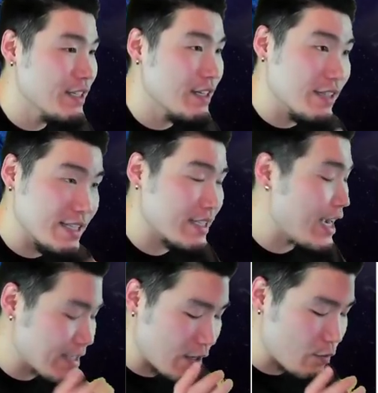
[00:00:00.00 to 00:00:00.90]
These
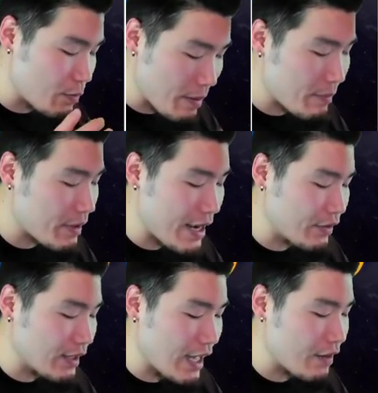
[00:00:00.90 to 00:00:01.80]
guys, I remember, have a
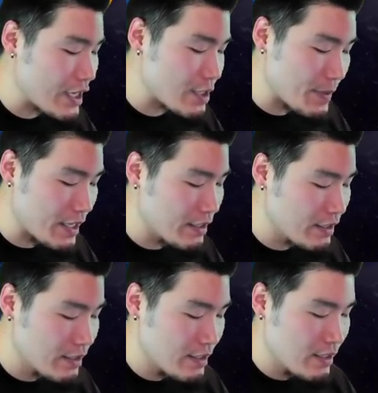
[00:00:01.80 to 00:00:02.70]
lot of HP.
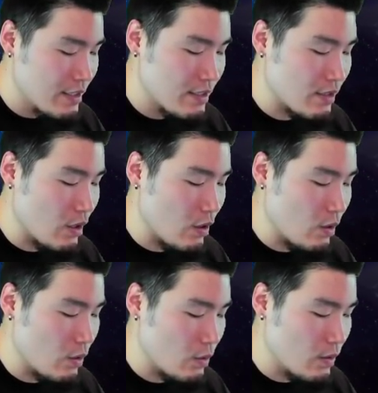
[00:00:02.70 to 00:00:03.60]

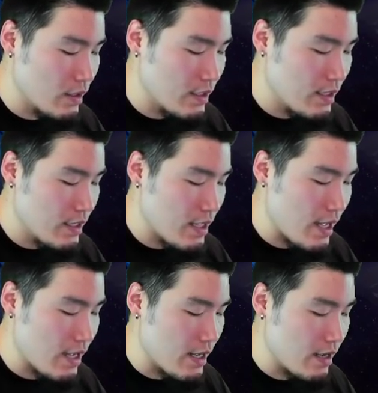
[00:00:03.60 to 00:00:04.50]
So,
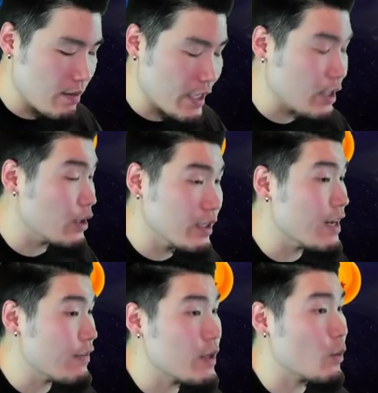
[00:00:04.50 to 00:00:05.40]
um, it could
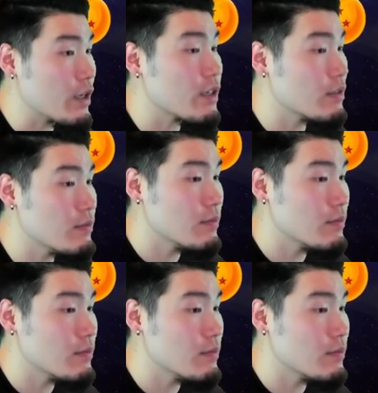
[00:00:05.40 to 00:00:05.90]
definitely work.